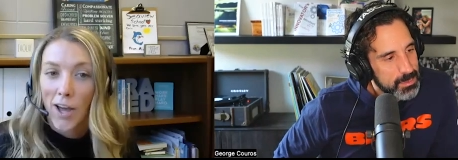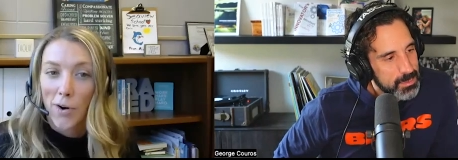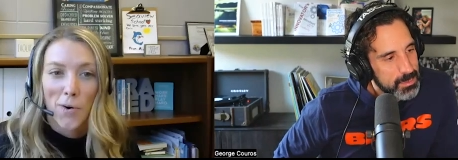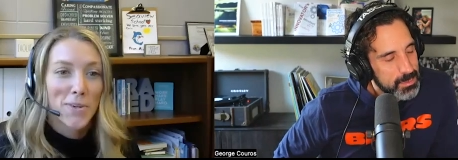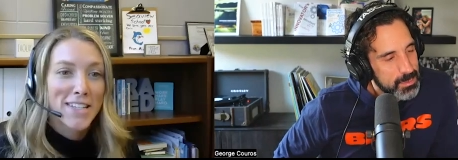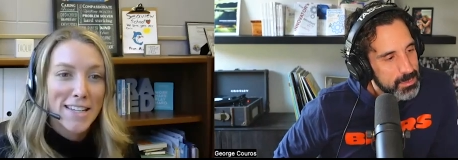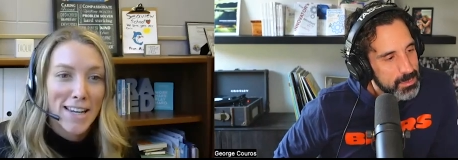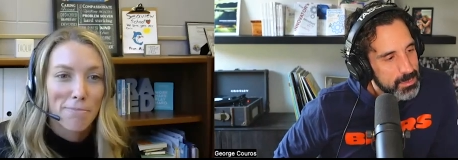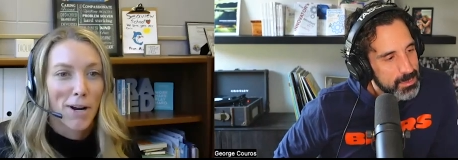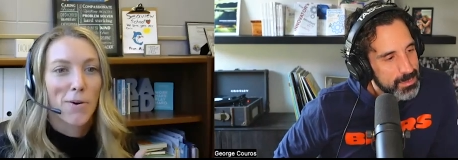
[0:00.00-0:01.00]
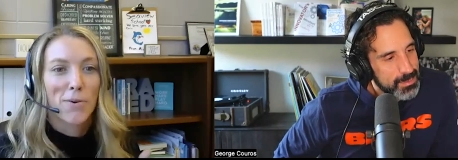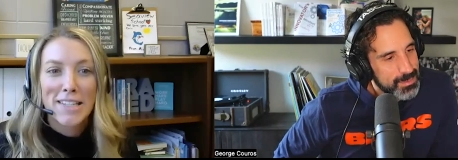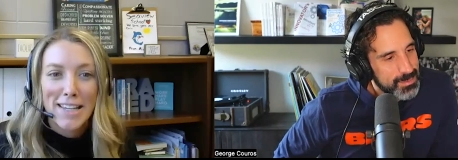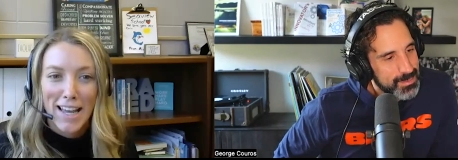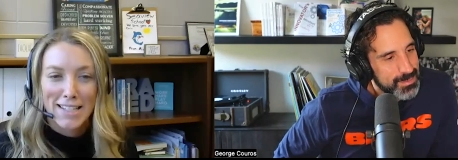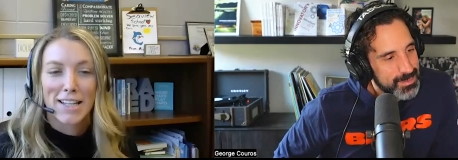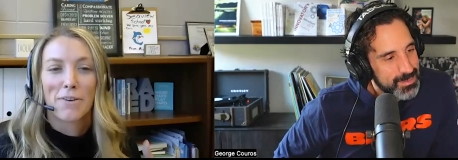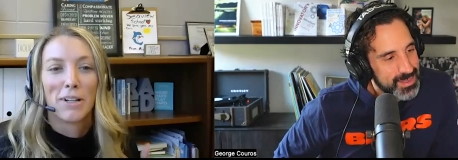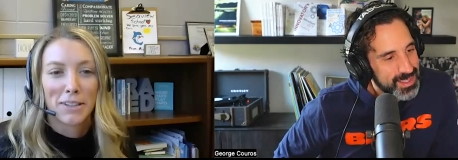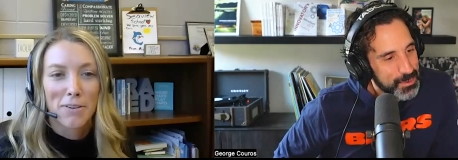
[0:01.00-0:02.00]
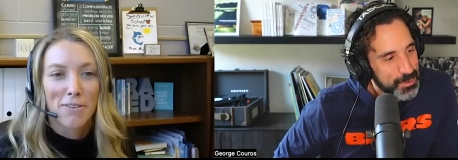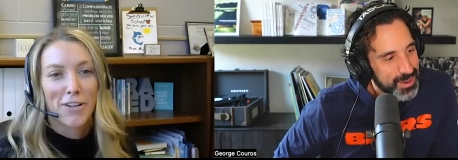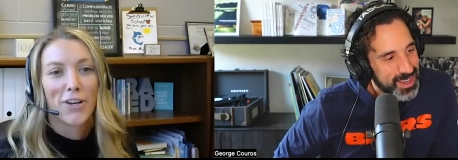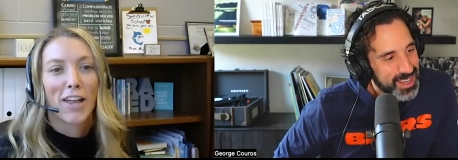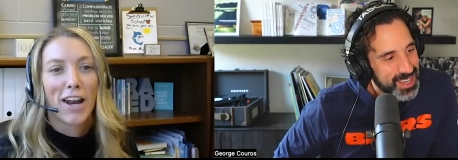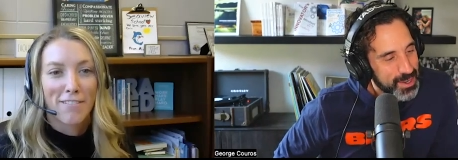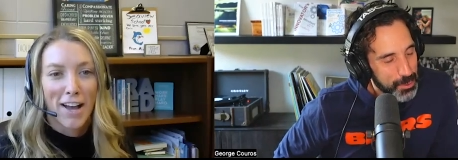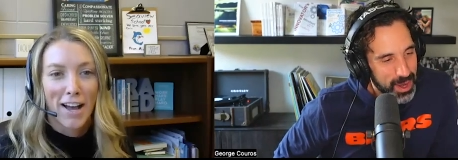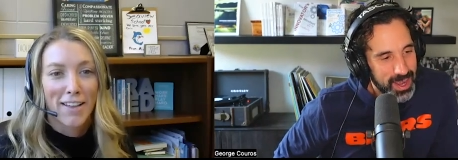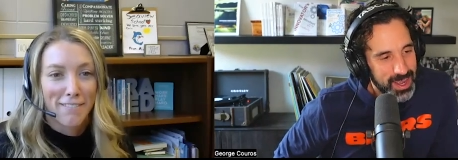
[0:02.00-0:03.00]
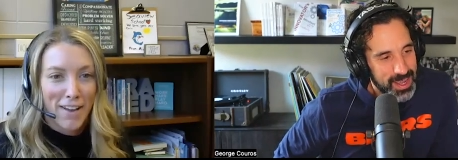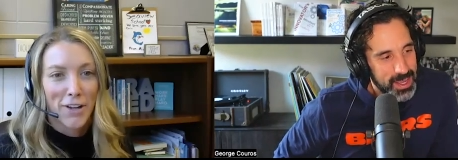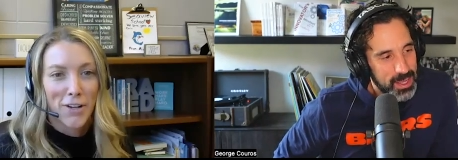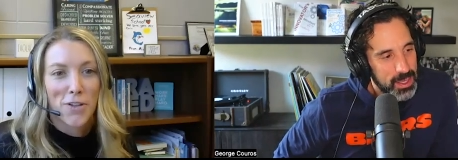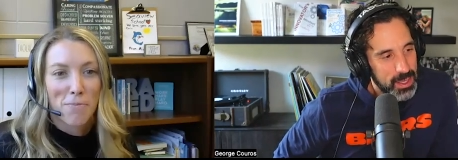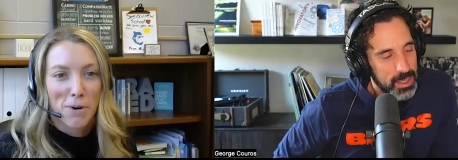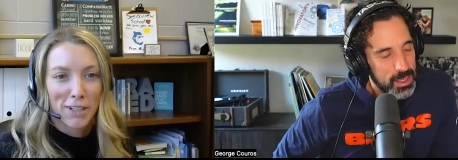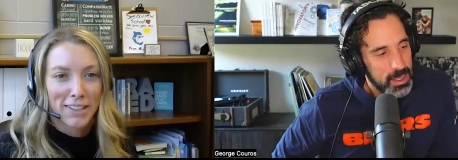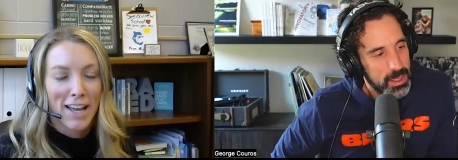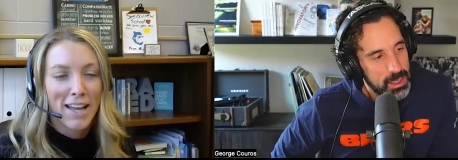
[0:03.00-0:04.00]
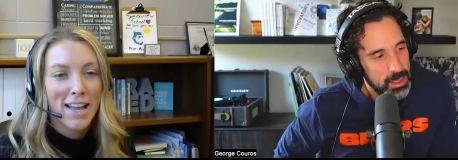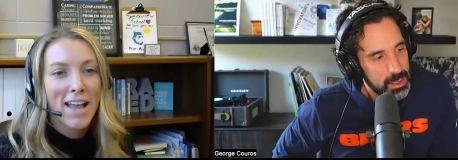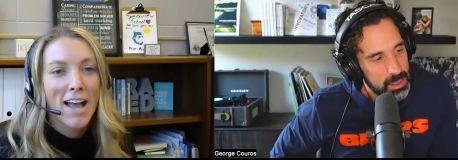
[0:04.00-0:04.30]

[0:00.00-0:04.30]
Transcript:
Speaker 1: I don't always eat it, but I always say yes because I want them to feel that I va- right. value their birthday.